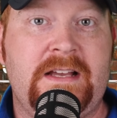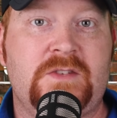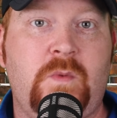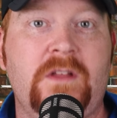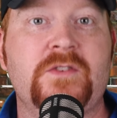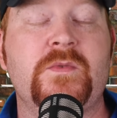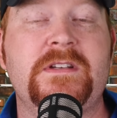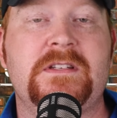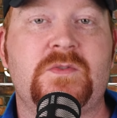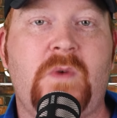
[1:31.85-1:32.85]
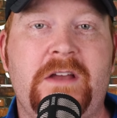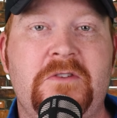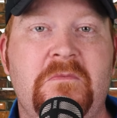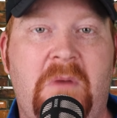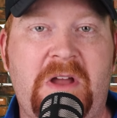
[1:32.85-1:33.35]
as well as reasons why
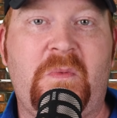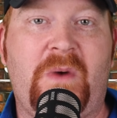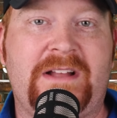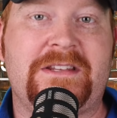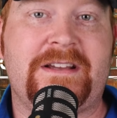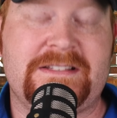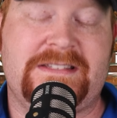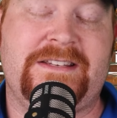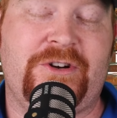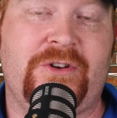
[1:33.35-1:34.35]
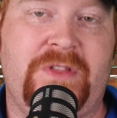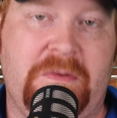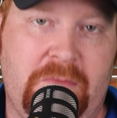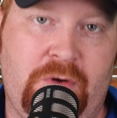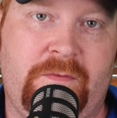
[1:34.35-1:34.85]
you might want to consider the
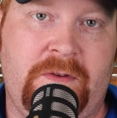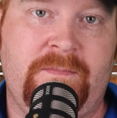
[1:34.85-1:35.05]
move.